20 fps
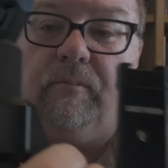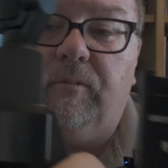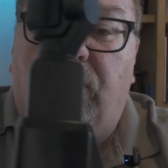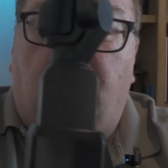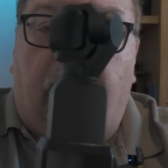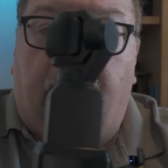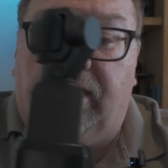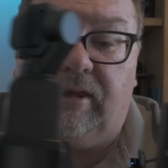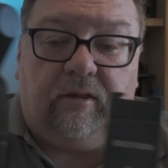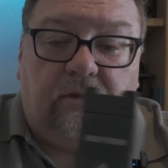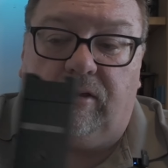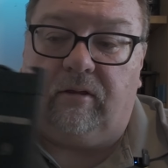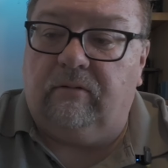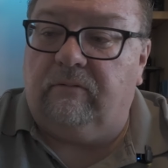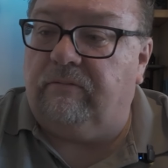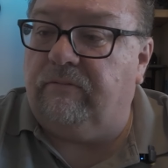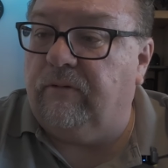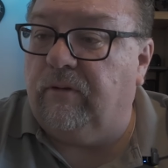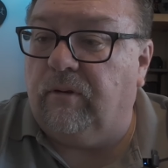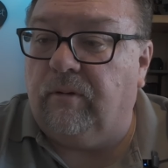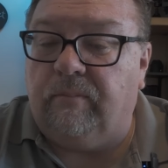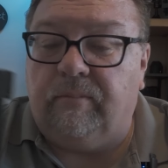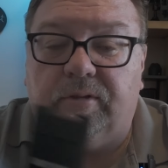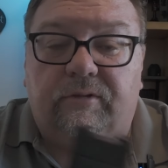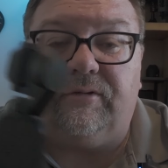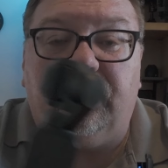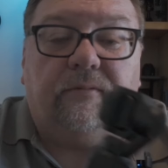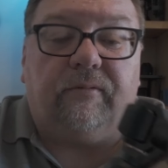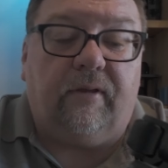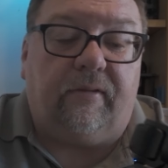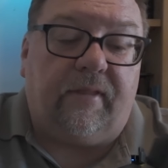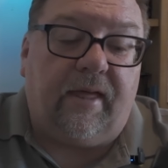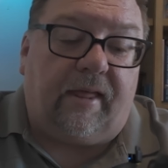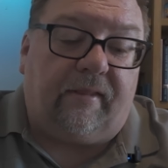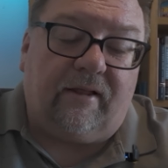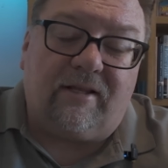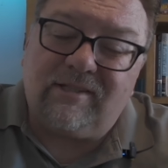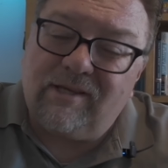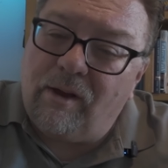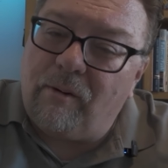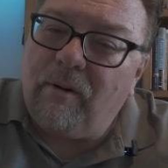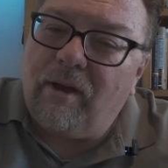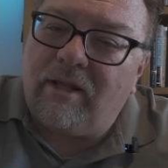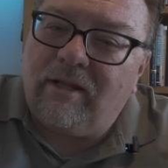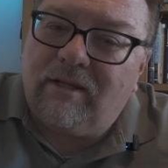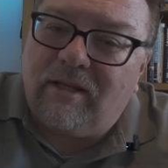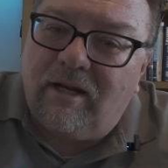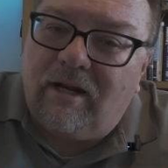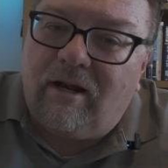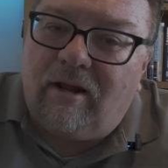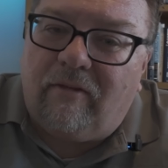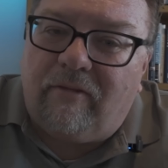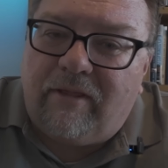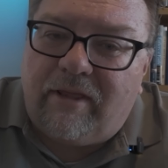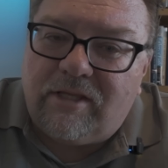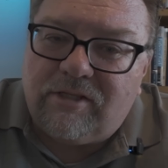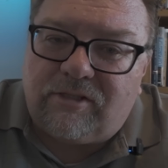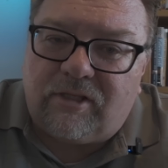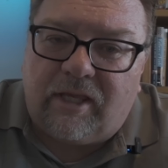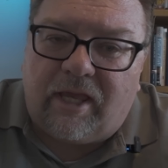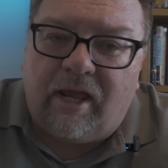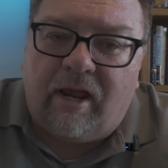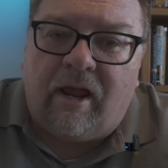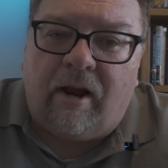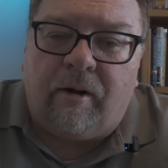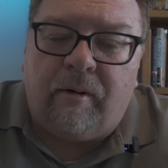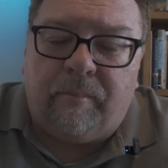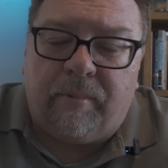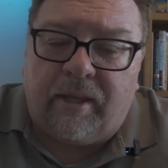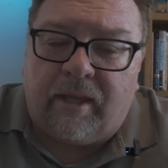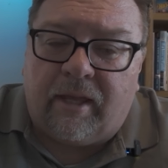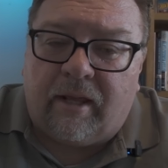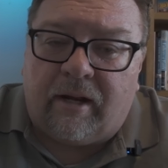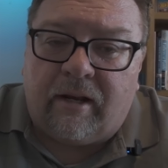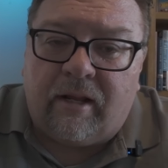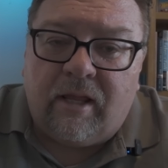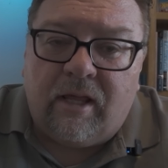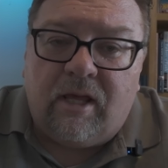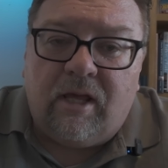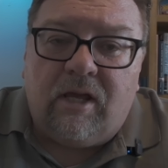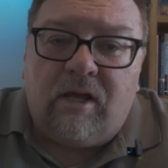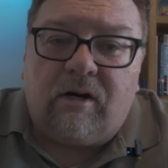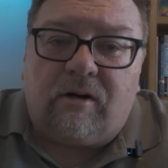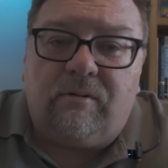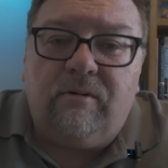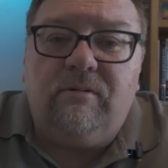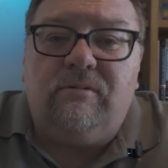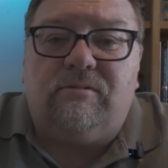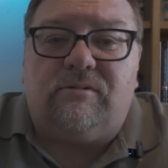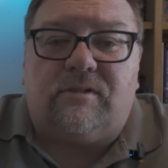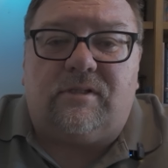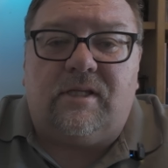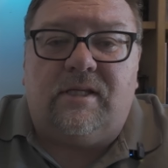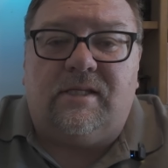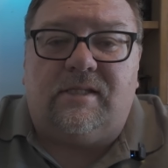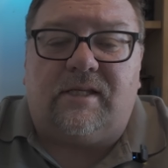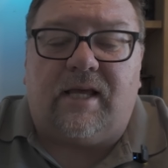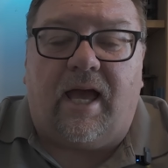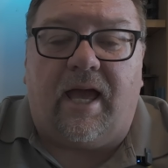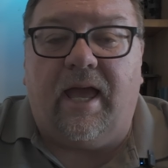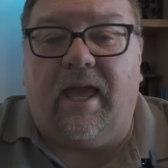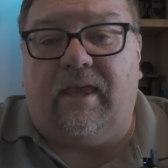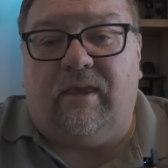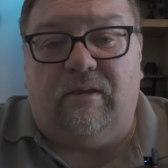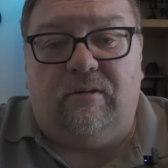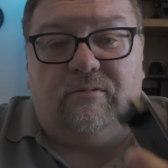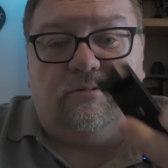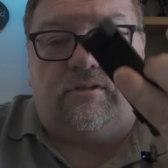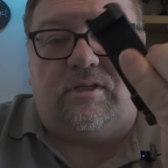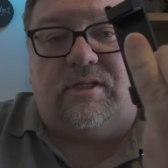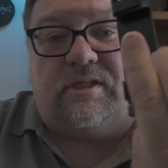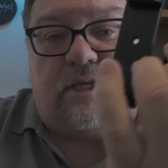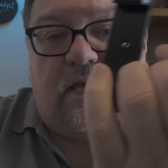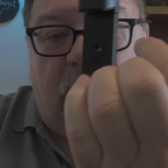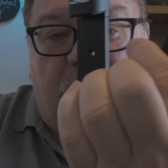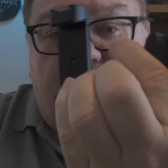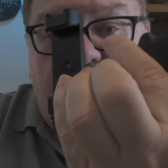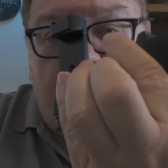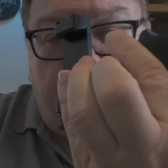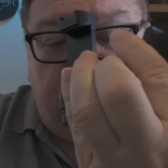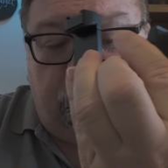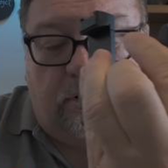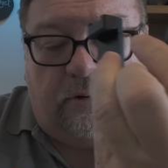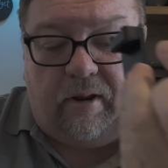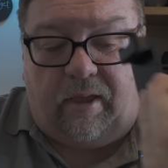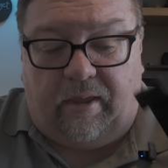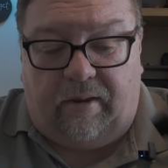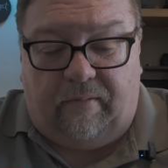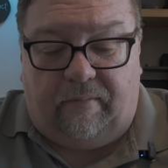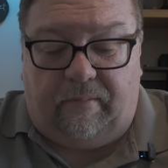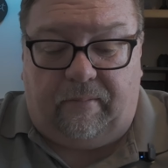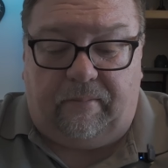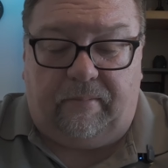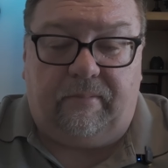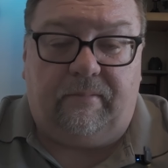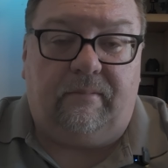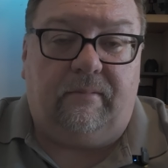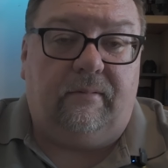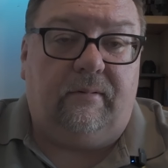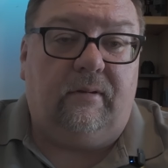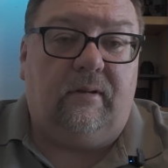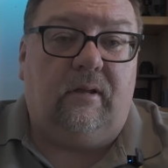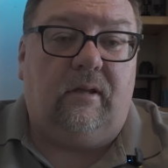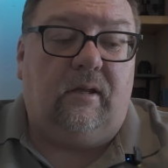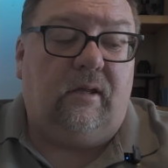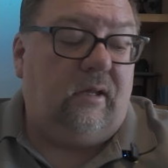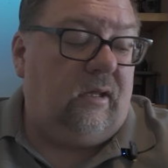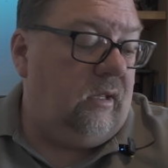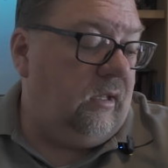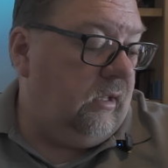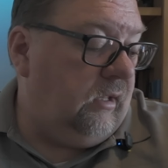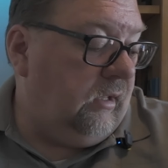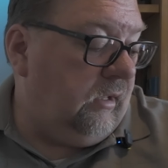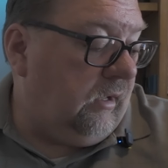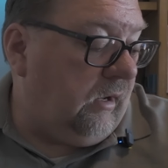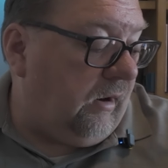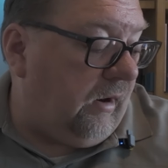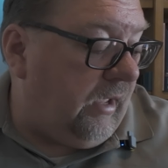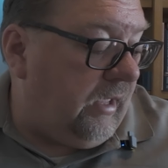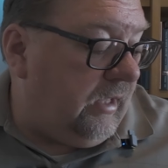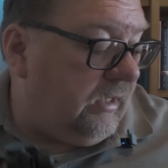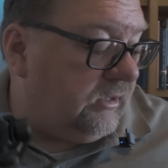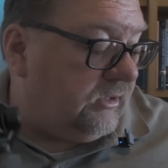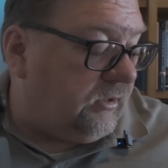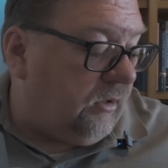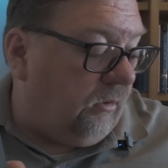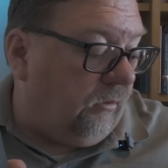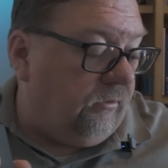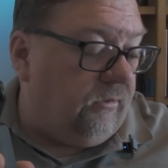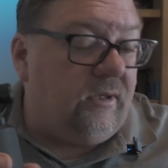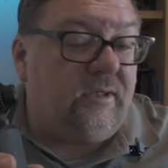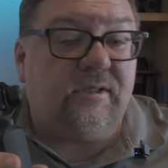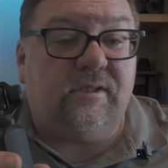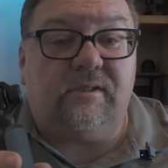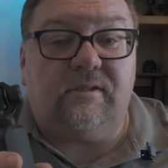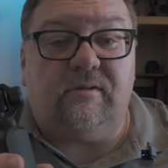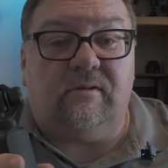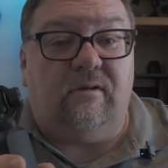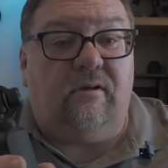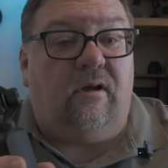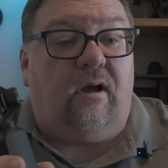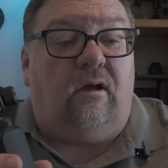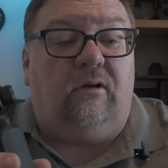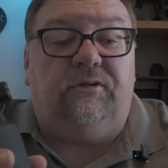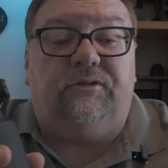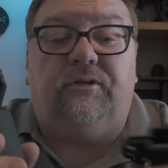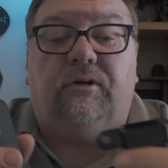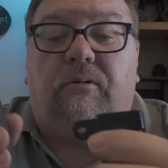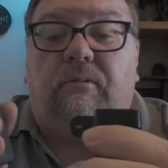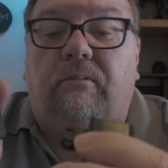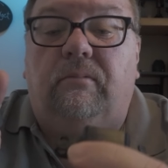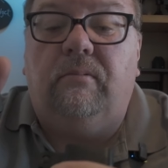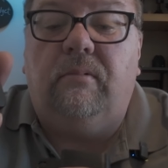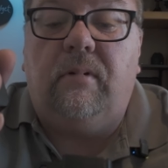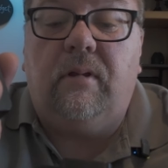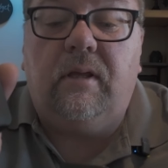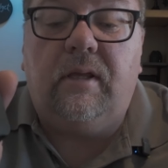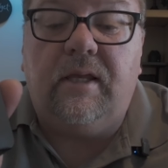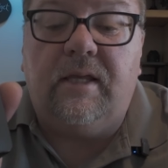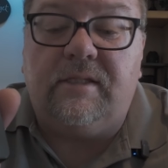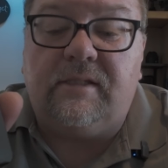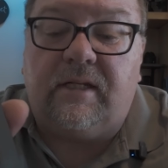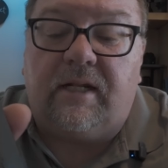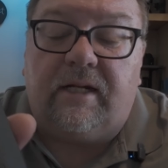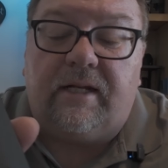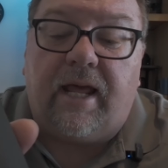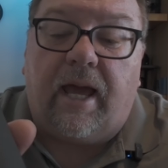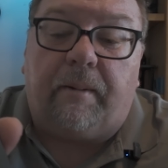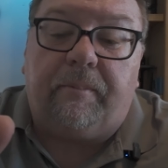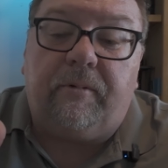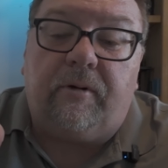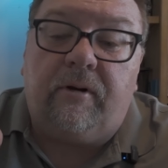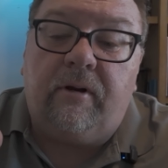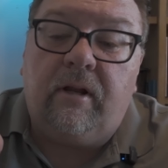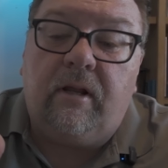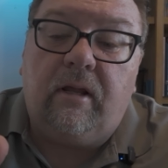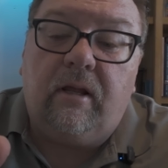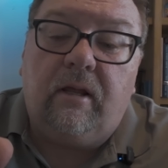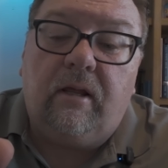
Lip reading: You can film and stuff like that. That's how I did it on the Eastern Caribbean cruise. Is I use this adapter right here. All right, and so this also is an adapter.